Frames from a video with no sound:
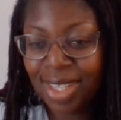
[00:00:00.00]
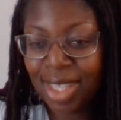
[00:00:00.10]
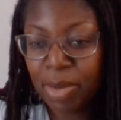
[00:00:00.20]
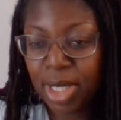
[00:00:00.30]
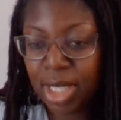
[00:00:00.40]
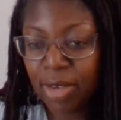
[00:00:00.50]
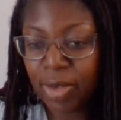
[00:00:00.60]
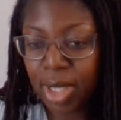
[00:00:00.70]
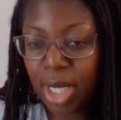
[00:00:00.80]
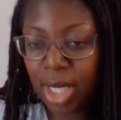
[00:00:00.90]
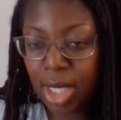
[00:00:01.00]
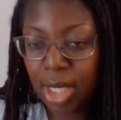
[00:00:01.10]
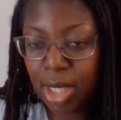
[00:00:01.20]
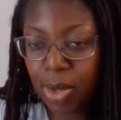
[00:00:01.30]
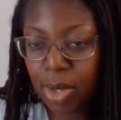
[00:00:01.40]
Let me see if there's any
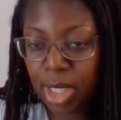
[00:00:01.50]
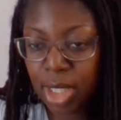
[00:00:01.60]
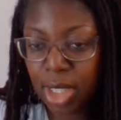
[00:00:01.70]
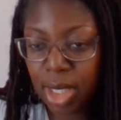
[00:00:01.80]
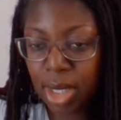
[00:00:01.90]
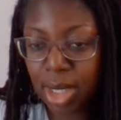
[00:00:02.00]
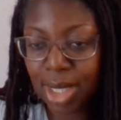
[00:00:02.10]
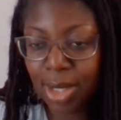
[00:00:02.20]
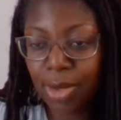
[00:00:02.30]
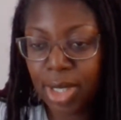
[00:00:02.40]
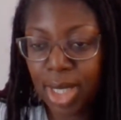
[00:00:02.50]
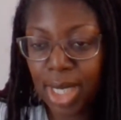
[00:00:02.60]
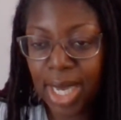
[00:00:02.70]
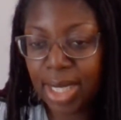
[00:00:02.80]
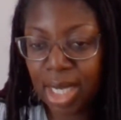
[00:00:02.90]
other questions, because I know there's a
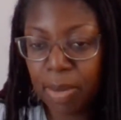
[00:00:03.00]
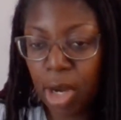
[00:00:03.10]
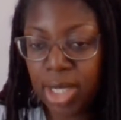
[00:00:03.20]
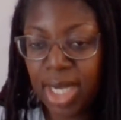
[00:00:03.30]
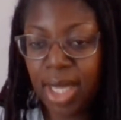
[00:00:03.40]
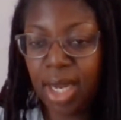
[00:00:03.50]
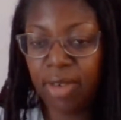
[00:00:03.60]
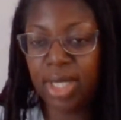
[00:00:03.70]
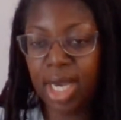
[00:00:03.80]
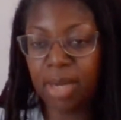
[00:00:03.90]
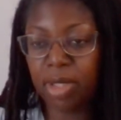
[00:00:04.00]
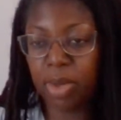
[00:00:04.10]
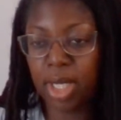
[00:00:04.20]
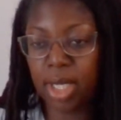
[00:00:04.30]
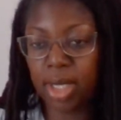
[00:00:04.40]
lag time. I say that every time
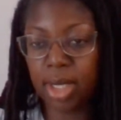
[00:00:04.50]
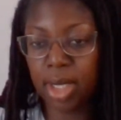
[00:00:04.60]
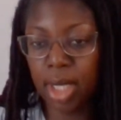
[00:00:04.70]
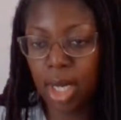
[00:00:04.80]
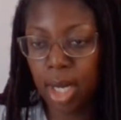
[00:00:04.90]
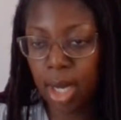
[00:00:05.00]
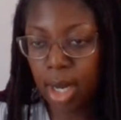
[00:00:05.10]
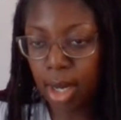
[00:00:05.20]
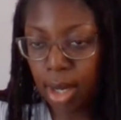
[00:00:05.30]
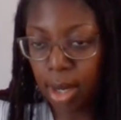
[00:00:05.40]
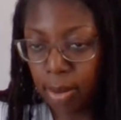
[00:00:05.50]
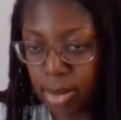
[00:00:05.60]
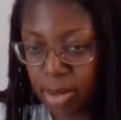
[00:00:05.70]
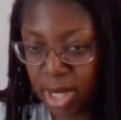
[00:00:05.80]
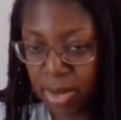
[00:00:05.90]
just because
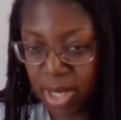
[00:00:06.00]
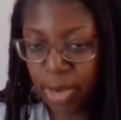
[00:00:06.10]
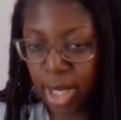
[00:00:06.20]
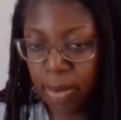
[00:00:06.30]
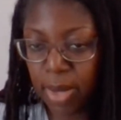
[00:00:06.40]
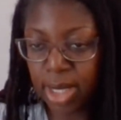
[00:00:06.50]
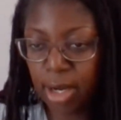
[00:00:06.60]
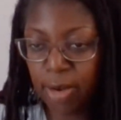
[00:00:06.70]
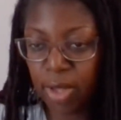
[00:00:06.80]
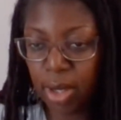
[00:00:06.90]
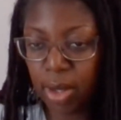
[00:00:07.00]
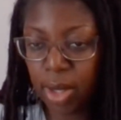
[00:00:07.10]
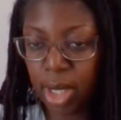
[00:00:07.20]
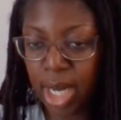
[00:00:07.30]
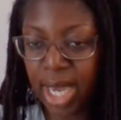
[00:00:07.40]
sometimes I forget myself that, oh
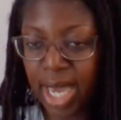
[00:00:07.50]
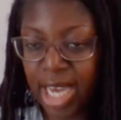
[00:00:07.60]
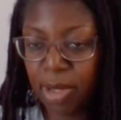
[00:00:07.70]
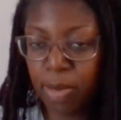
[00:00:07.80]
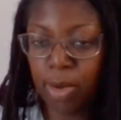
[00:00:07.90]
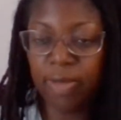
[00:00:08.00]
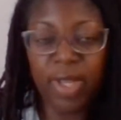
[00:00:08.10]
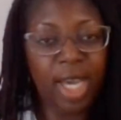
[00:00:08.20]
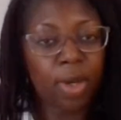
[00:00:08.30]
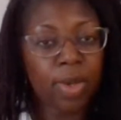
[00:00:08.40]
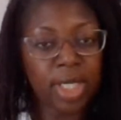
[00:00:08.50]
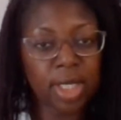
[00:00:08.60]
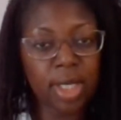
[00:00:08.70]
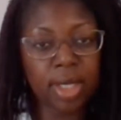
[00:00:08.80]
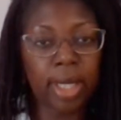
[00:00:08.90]
yeah, I asked people if they had
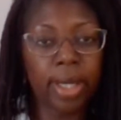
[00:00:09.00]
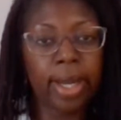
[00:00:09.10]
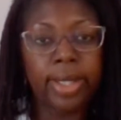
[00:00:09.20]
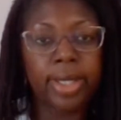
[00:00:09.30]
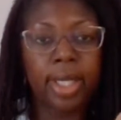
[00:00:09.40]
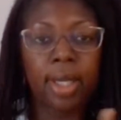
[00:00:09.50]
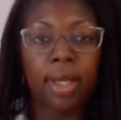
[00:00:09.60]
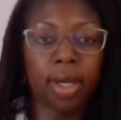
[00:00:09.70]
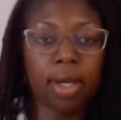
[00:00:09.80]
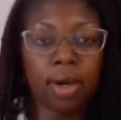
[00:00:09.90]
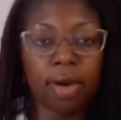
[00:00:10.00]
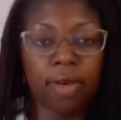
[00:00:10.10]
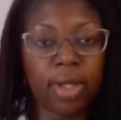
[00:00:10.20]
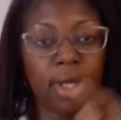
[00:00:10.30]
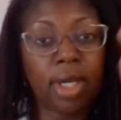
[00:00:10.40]
questions and then I just like cut
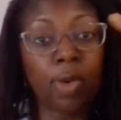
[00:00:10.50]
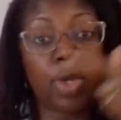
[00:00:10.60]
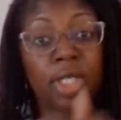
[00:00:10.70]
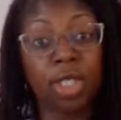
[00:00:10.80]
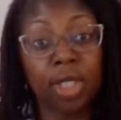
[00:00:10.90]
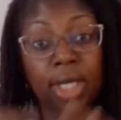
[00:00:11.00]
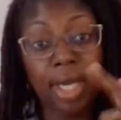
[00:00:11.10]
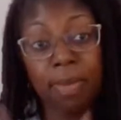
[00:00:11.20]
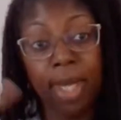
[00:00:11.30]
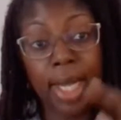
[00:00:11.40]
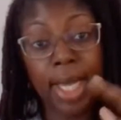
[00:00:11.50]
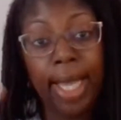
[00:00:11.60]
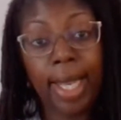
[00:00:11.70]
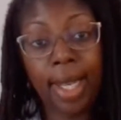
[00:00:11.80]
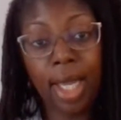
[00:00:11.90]
off and then the questions came in
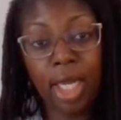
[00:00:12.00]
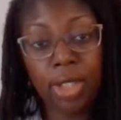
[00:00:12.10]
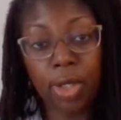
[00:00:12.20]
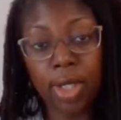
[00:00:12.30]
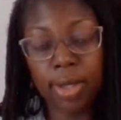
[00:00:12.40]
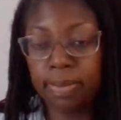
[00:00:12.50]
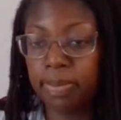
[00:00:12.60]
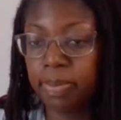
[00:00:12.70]
later.